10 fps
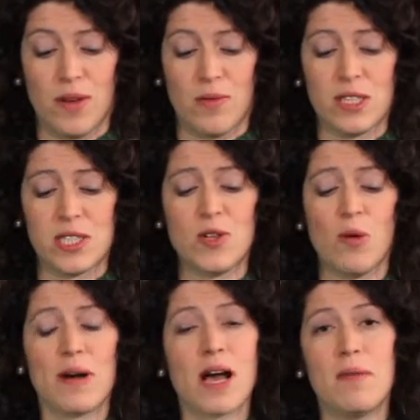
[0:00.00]
One does
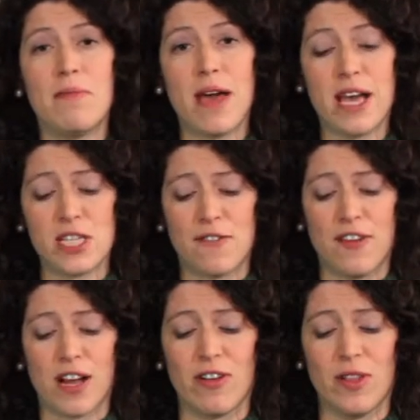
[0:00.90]
not become a major
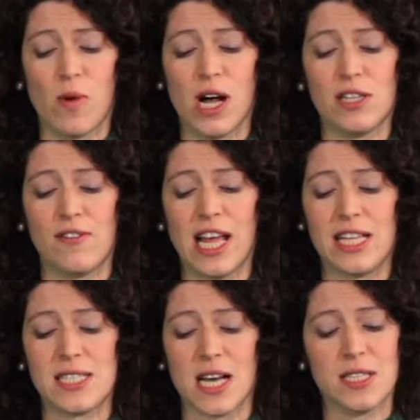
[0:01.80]
figure in the world of
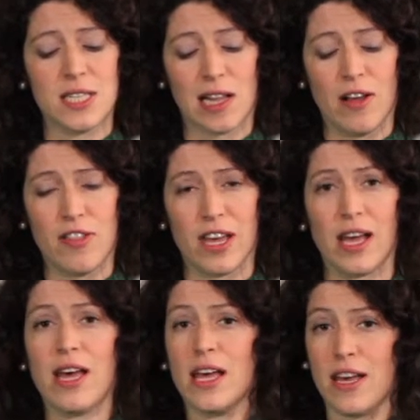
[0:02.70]
ladies'
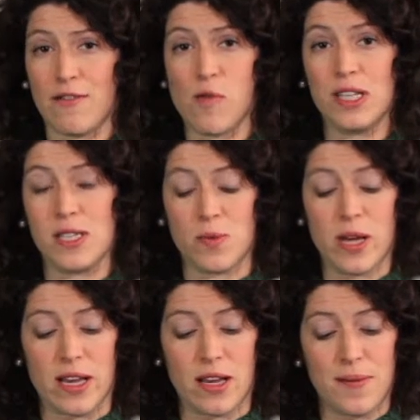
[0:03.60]
underclothing if one is
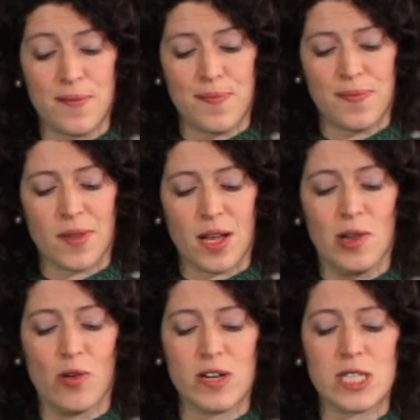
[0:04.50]
weak.
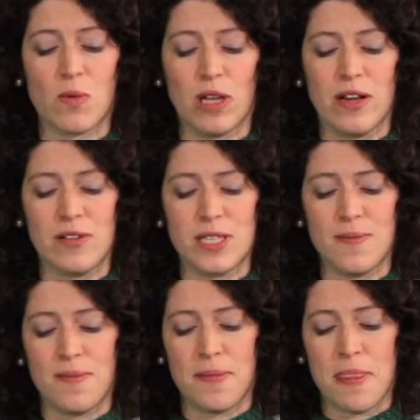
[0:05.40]
Laura swallows.
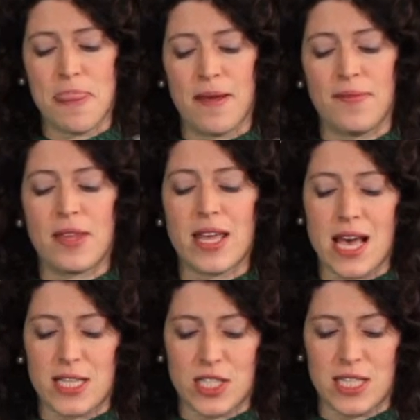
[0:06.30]

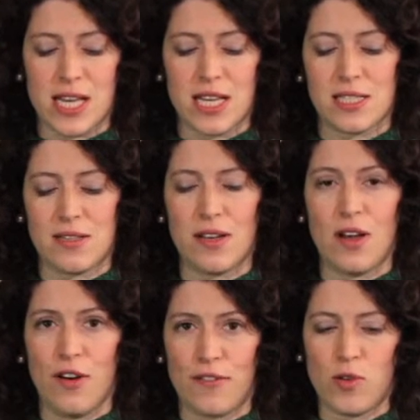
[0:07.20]
"Yes," she says,
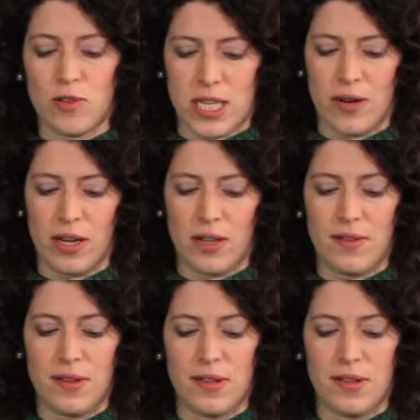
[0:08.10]
"of course I will."